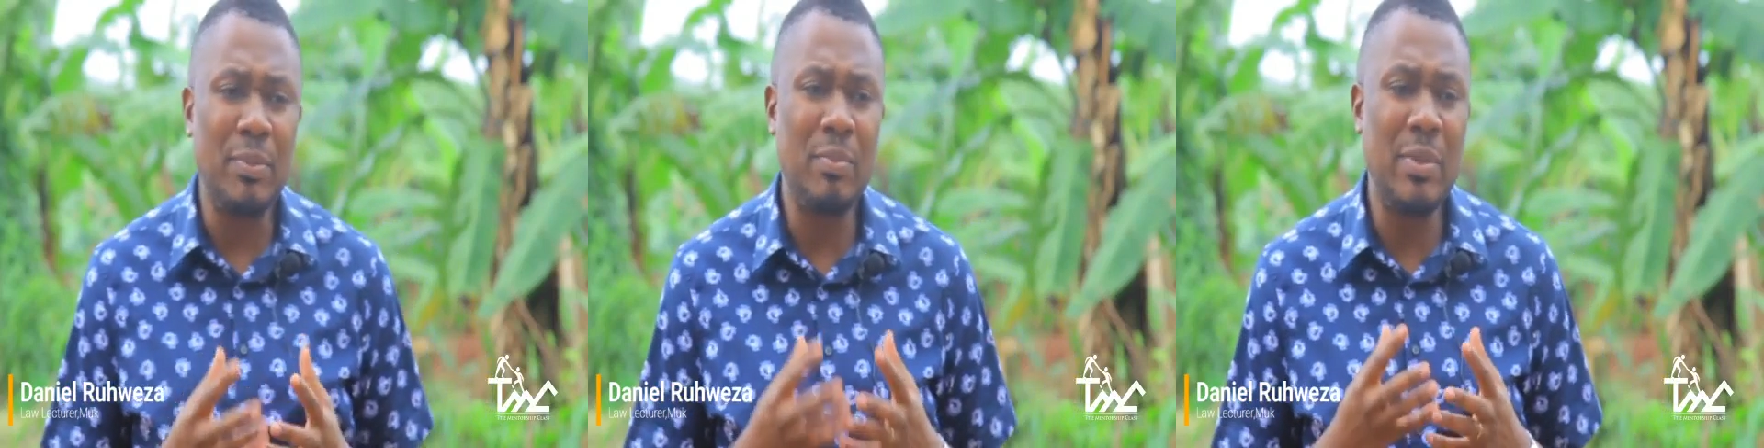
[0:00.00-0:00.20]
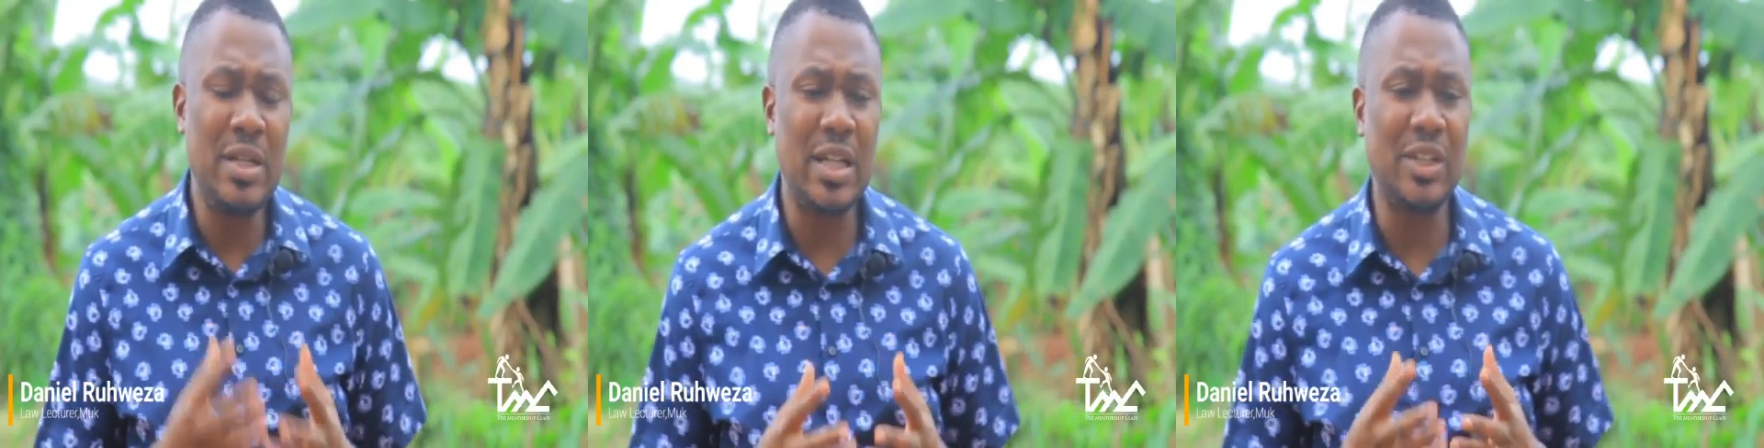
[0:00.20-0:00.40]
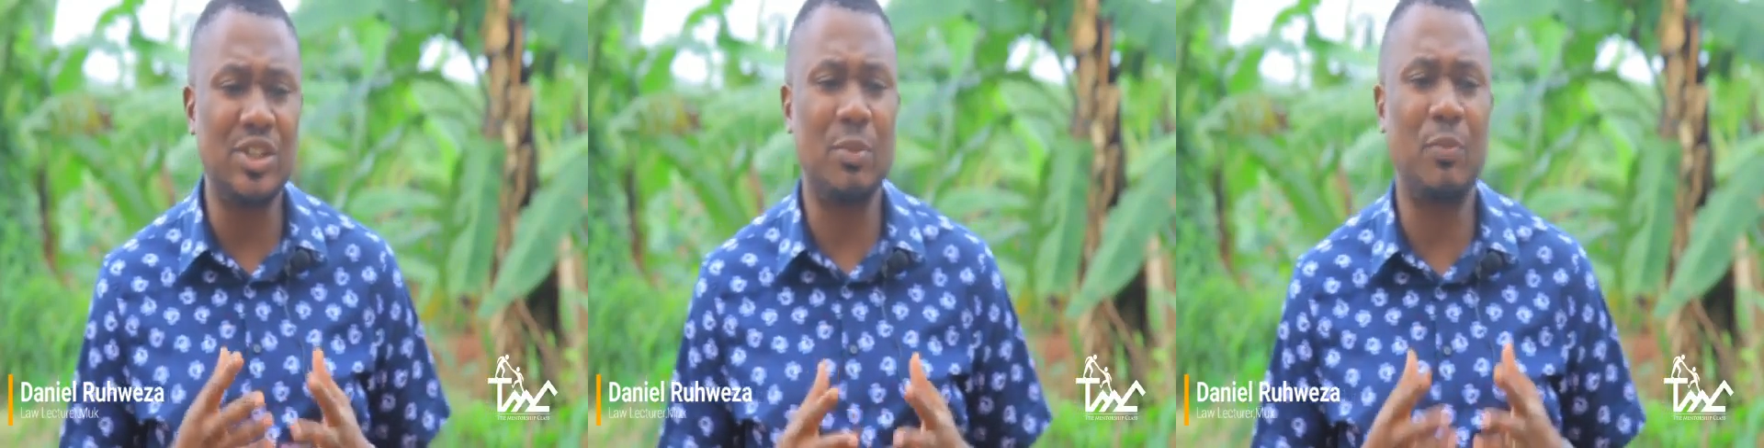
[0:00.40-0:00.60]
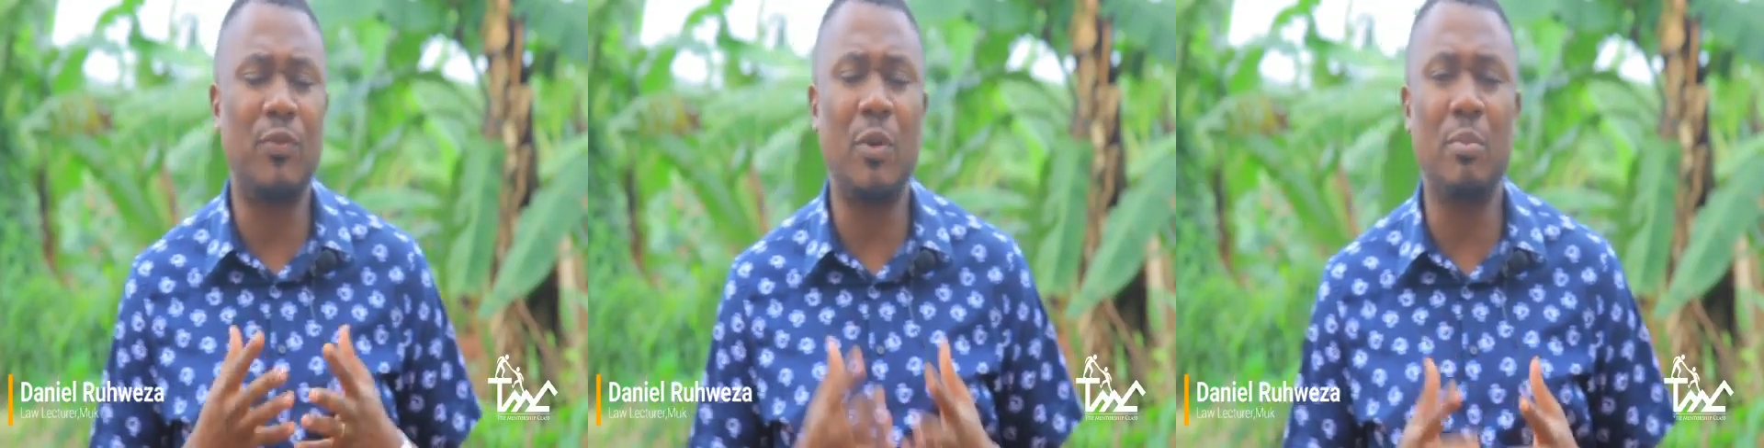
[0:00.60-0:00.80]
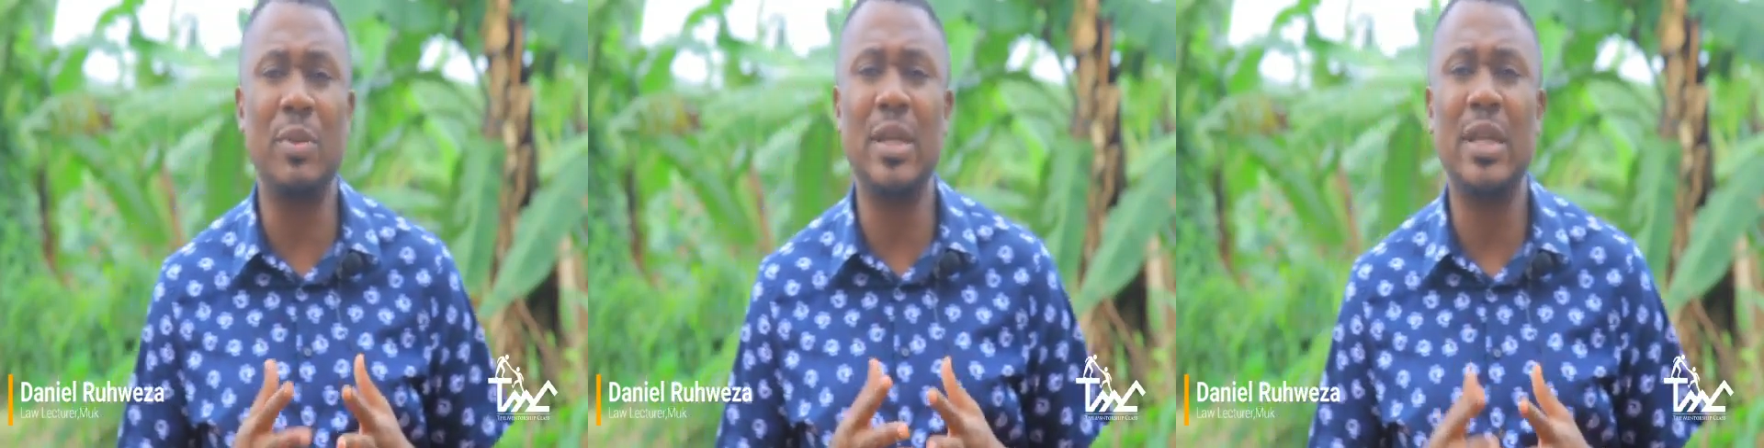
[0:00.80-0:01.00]
Mentorship
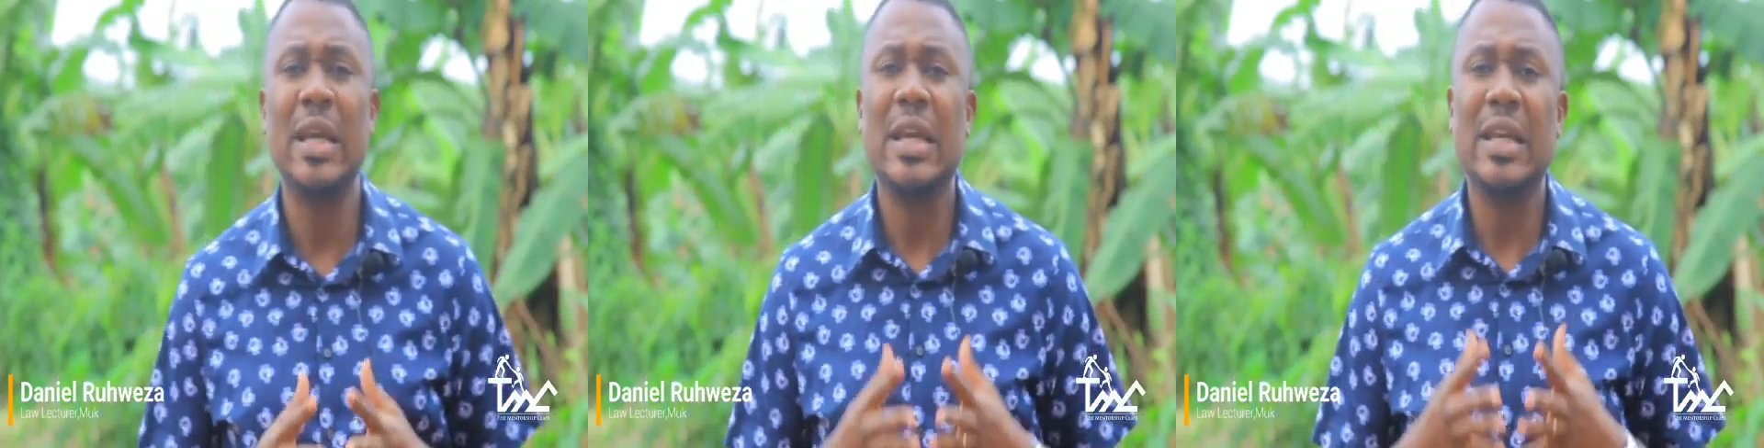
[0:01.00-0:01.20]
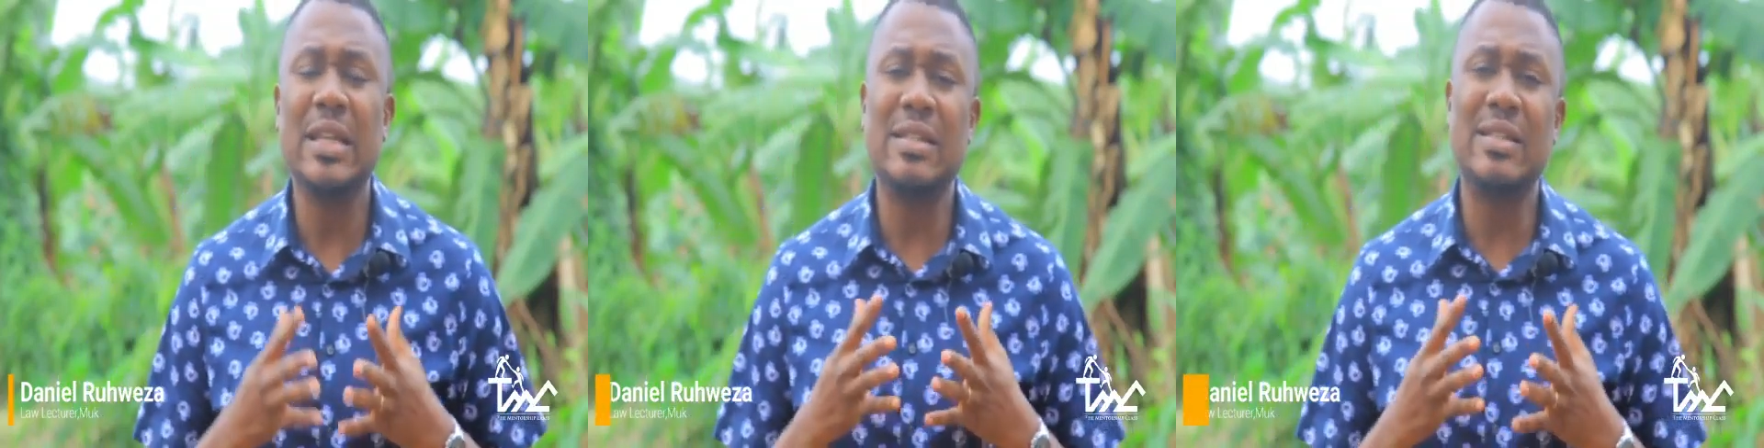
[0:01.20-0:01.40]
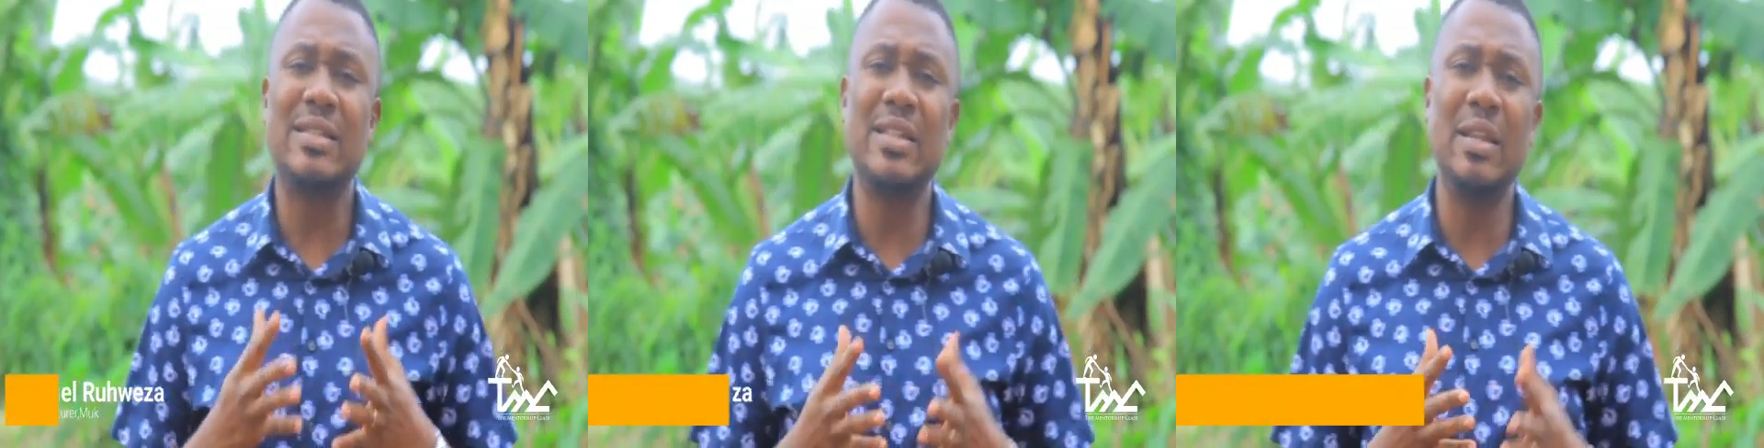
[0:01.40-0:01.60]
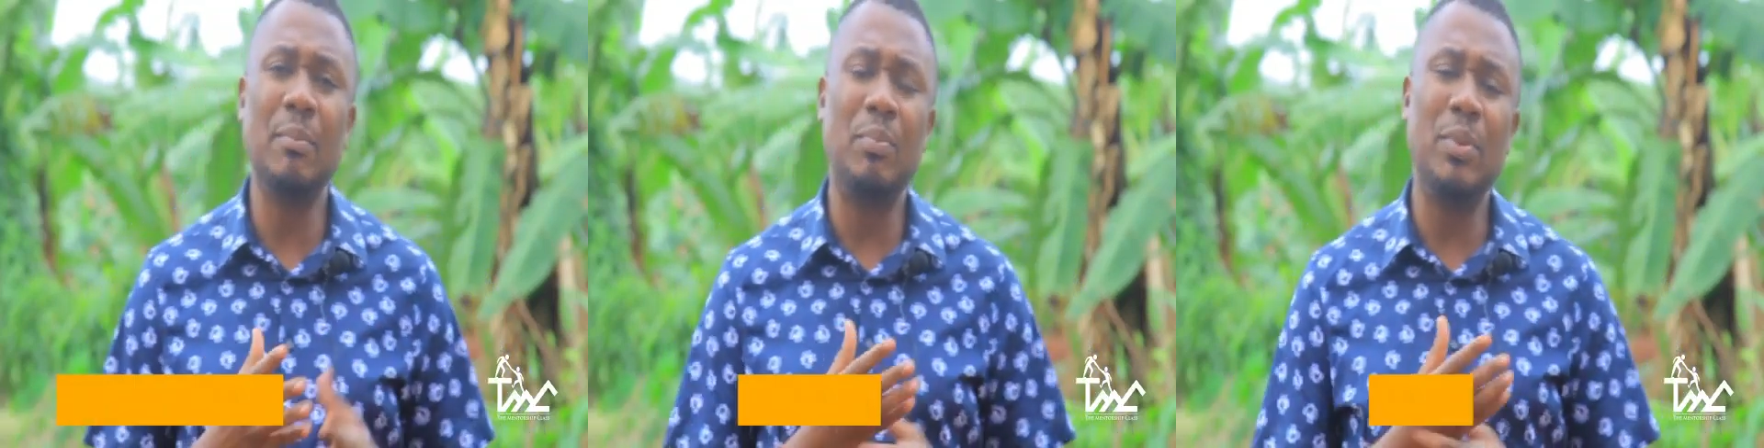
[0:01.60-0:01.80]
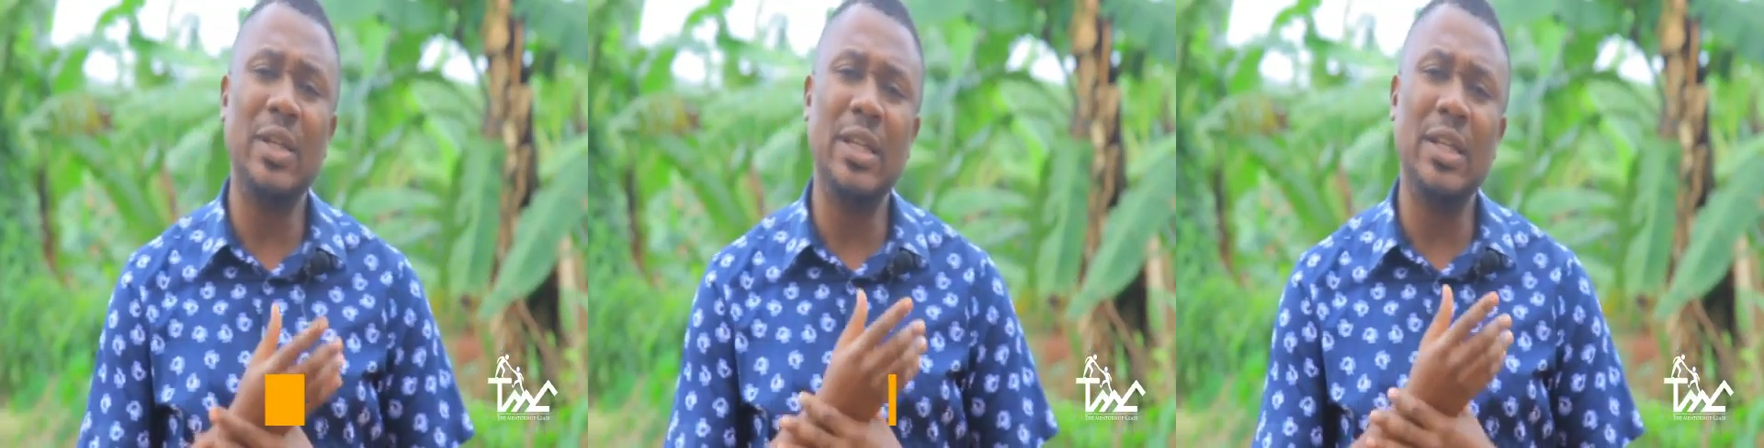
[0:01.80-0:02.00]
for me is
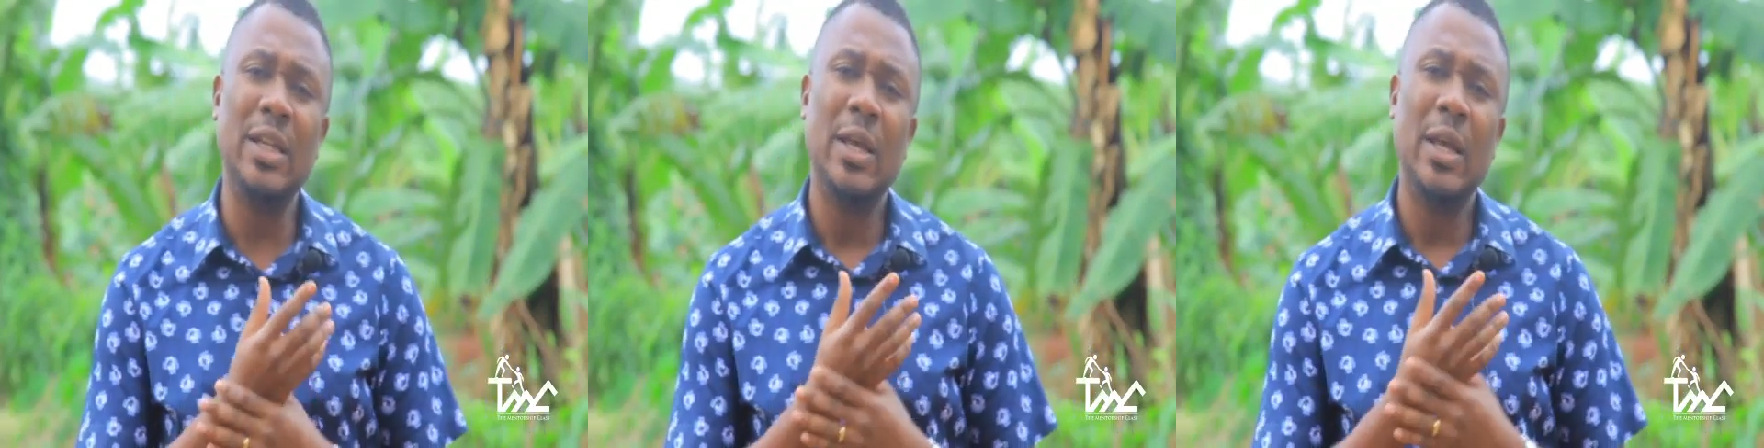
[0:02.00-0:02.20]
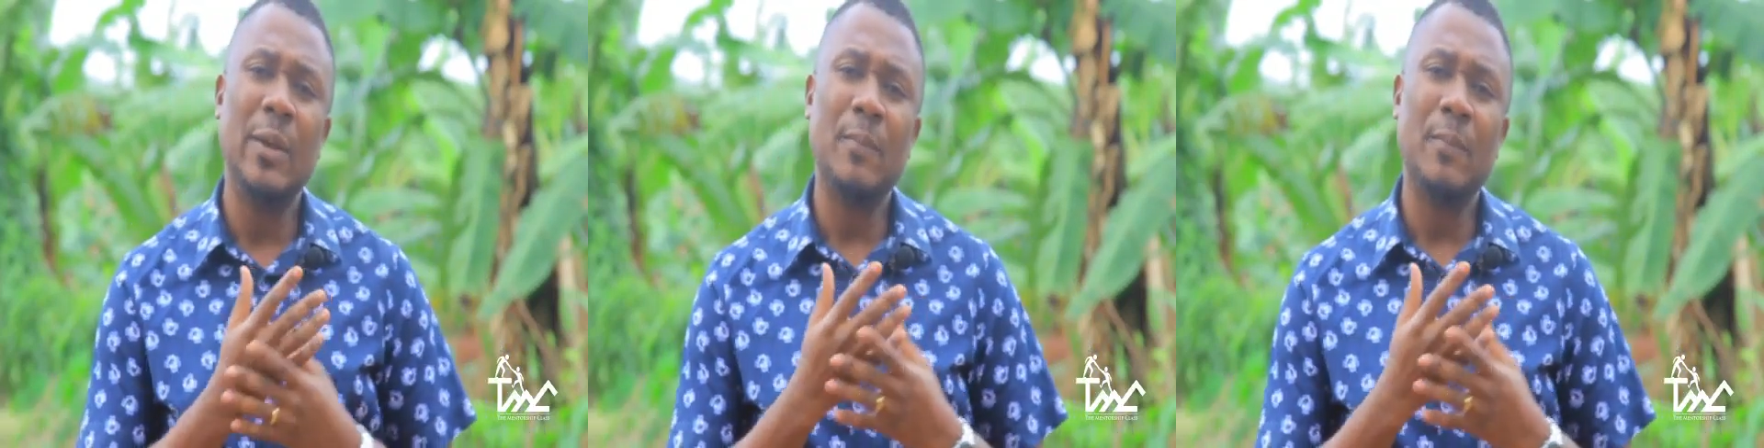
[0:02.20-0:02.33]
simply